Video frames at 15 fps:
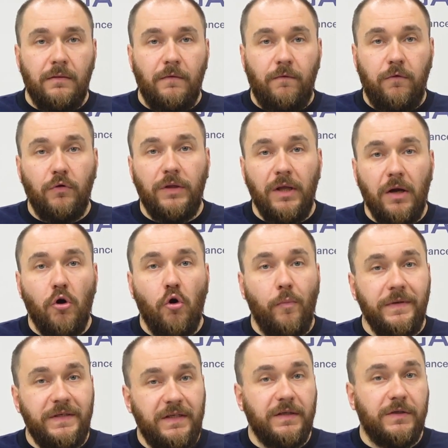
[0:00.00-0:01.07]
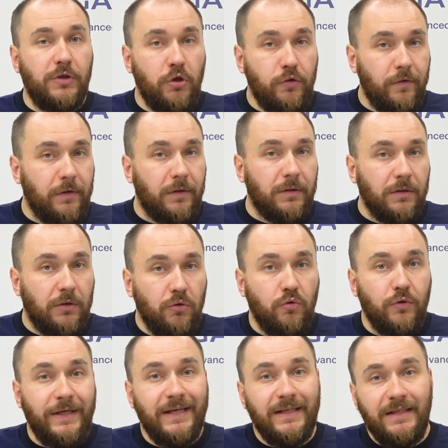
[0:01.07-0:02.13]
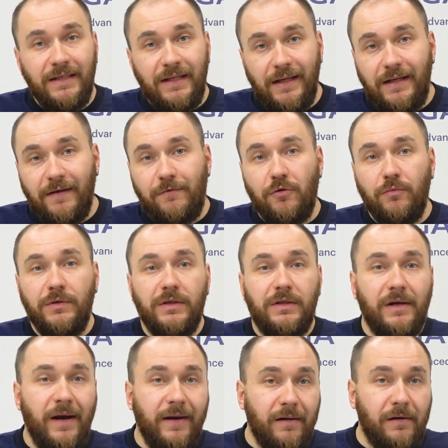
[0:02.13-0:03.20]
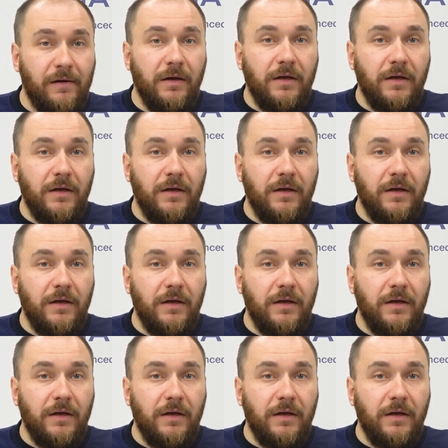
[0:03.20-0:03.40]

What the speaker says: For the OPC server to get the data from the tracker,